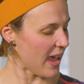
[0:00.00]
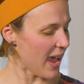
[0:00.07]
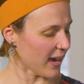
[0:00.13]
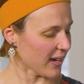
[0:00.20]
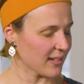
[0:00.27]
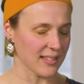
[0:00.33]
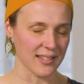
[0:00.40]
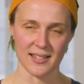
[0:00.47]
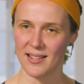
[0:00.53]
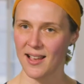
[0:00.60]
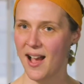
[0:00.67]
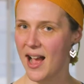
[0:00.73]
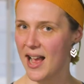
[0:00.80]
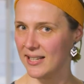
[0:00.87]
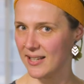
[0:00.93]

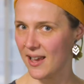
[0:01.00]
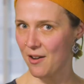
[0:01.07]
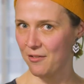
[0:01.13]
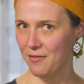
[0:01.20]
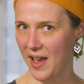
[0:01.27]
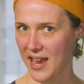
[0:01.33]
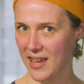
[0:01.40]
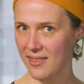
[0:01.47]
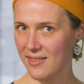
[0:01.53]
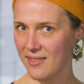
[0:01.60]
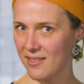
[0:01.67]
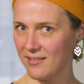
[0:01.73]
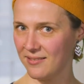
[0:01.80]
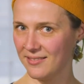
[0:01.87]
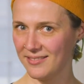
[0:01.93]
exercise
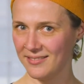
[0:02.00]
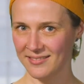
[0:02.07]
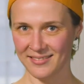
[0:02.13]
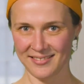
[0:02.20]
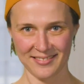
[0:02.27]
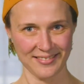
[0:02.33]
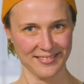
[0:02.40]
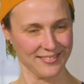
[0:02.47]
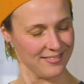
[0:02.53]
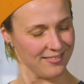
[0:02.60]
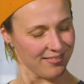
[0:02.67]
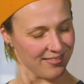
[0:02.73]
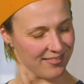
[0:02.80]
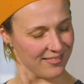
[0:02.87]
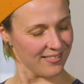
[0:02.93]

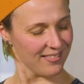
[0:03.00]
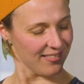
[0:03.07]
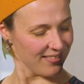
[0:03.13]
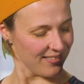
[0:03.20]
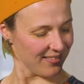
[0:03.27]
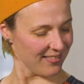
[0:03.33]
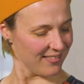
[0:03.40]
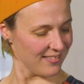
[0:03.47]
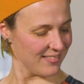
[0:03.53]
our faith.